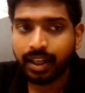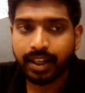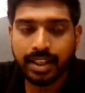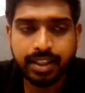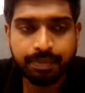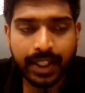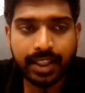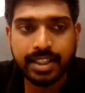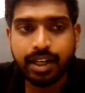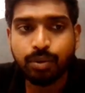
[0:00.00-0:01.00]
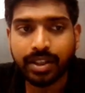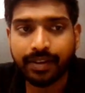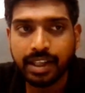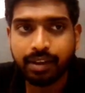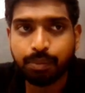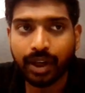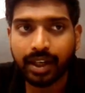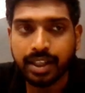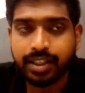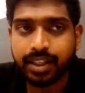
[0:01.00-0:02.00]
Yes, z was a variable point.
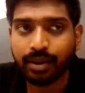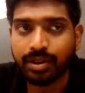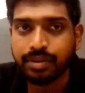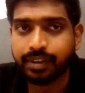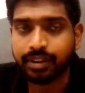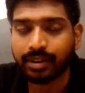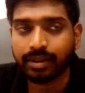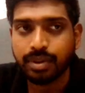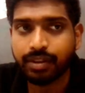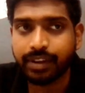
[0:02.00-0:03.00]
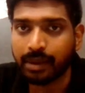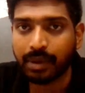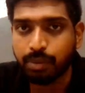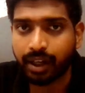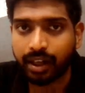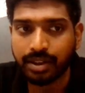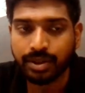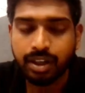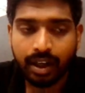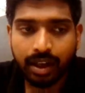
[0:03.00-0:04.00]
Here z also was a variable point.
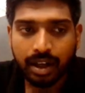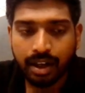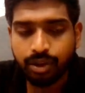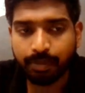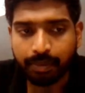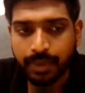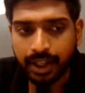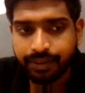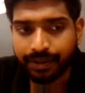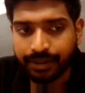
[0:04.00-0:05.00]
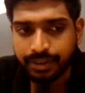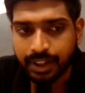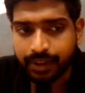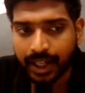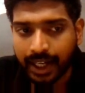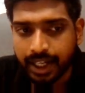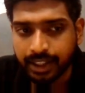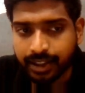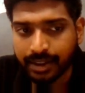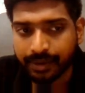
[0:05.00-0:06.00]
Understood? Now, if they will write like
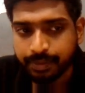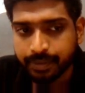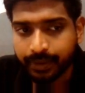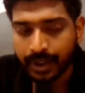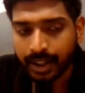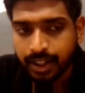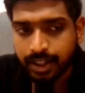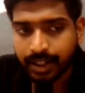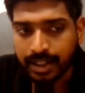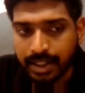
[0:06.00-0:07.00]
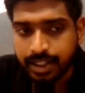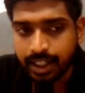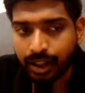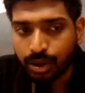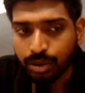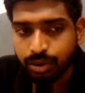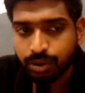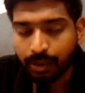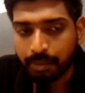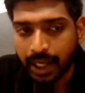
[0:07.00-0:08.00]
this, z2
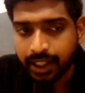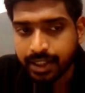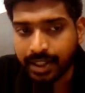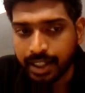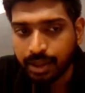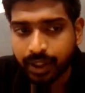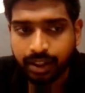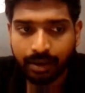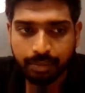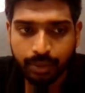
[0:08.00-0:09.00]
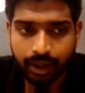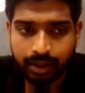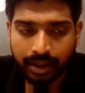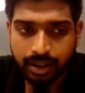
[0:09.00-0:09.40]
minus z1 mod.